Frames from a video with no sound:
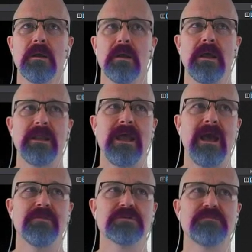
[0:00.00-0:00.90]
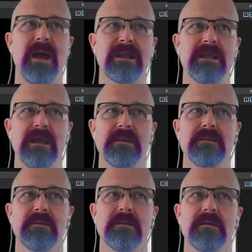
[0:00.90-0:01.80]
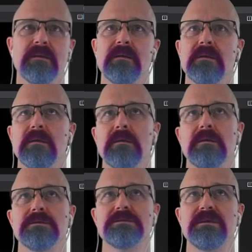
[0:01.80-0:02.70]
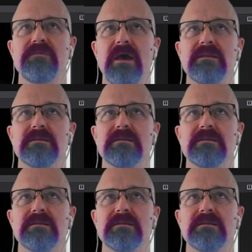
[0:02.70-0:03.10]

and add those back in. See if that